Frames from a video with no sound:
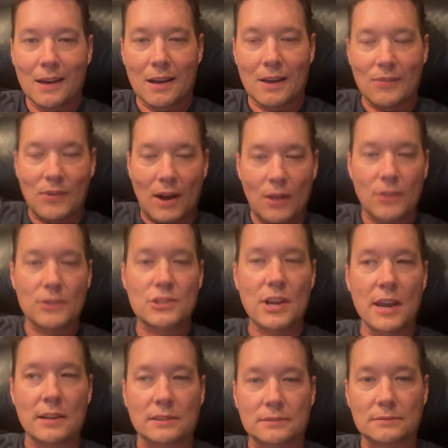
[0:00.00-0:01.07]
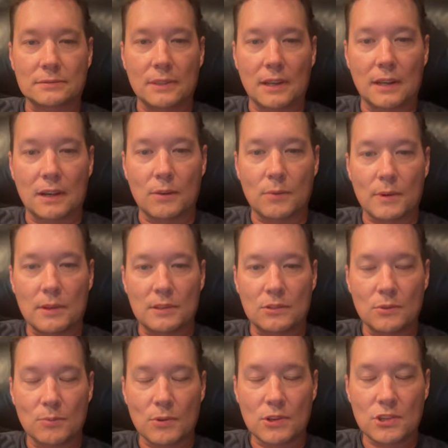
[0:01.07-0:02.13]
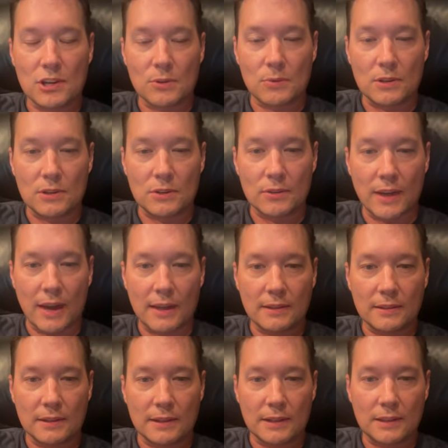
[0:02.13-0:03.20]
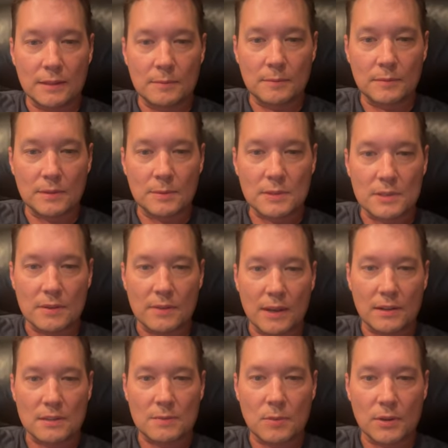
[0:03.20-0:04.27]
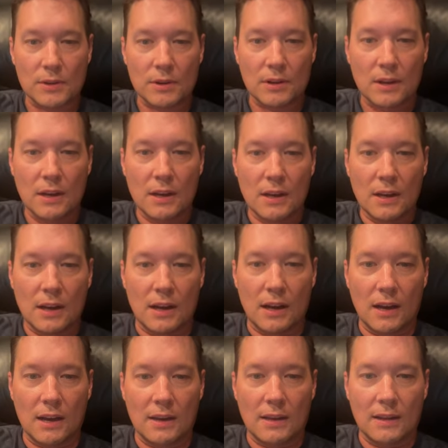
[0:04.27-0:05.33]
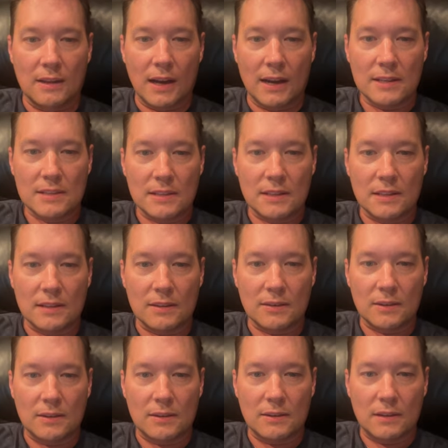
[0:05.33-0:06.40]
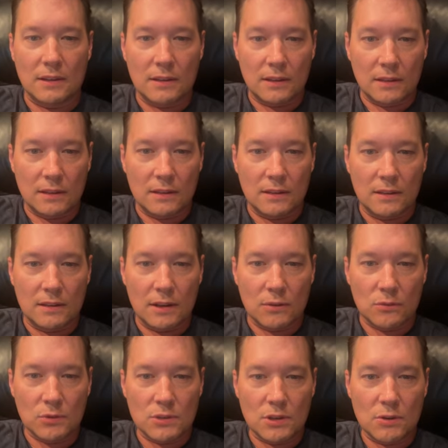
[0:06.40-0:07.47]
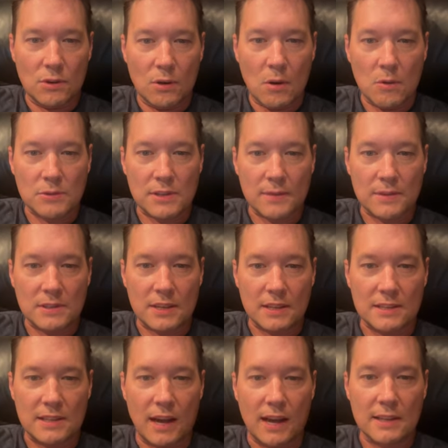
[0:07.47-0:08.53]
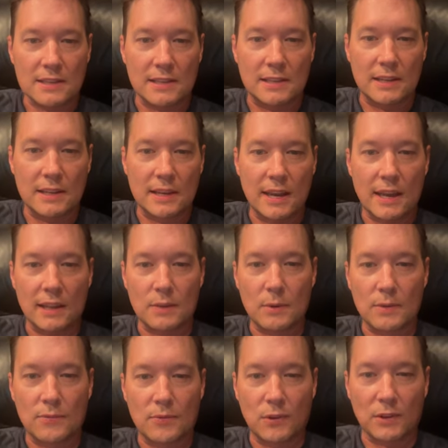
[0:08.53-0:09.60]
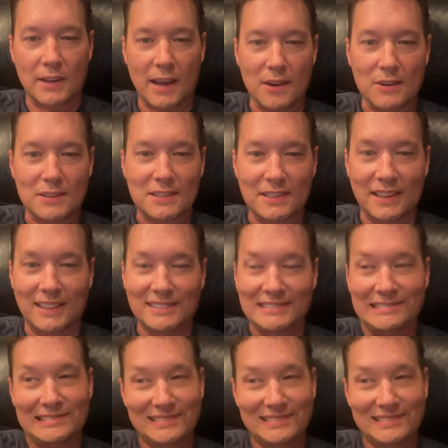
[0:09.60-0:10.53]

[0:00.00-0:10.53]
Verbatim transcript: follow the channel uh, we do appreciate it when you do that um, let me see we have got some other uh, honestly, uh, uh Naruto 0076. Honestly, Nikki Haley went full Karen tonight.